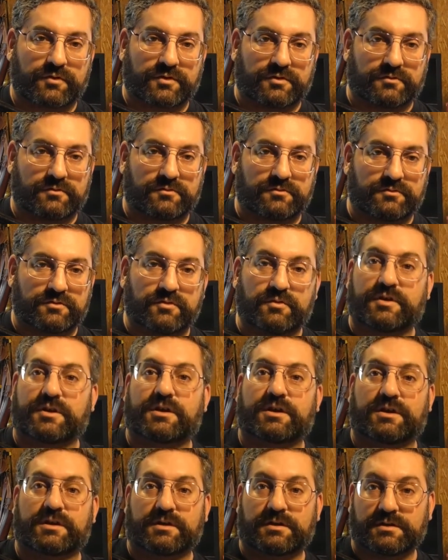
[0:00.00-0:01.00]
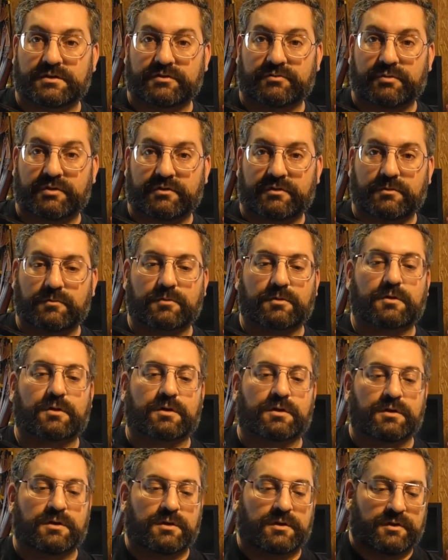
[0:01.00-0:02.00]
you do any kind of gunsmithing work.
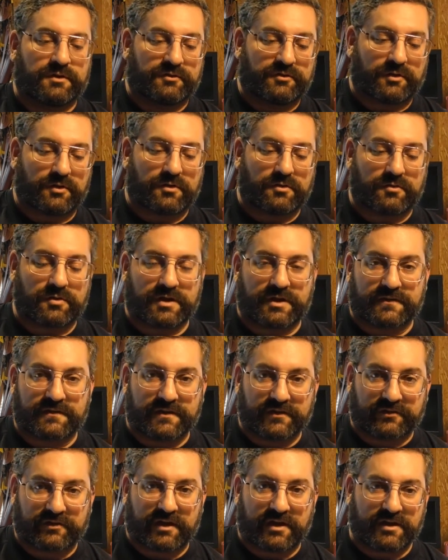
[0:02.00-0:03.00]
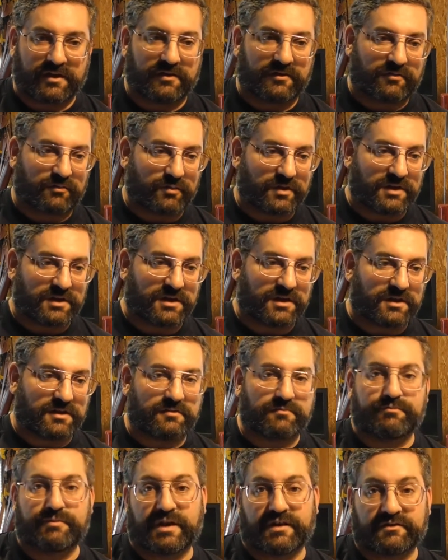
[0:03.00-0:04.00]
So in this case, we
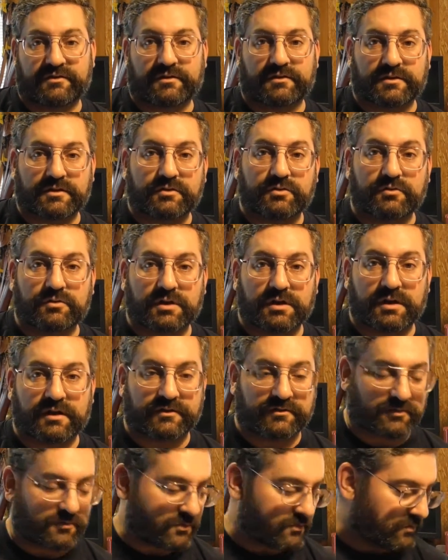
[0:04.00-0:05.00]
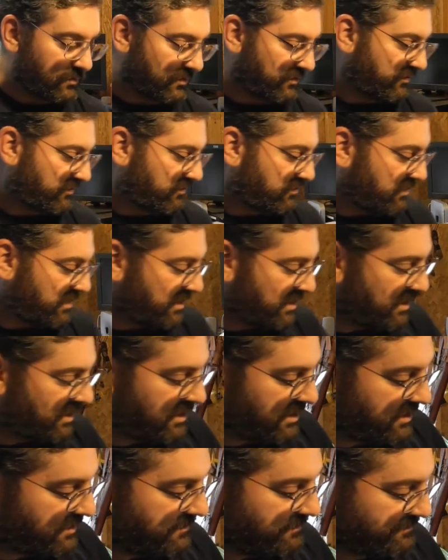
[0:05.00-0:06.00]
need basically two kinds of tools. We
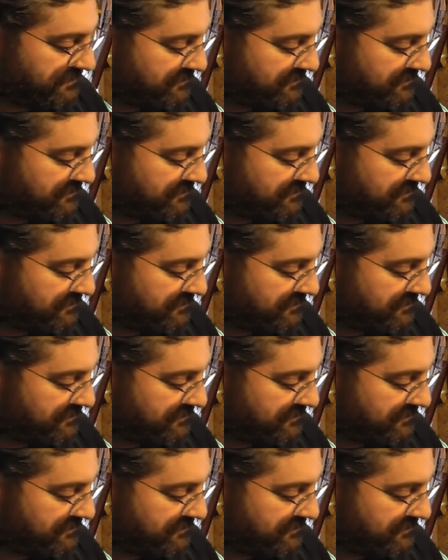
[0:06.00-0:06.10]
need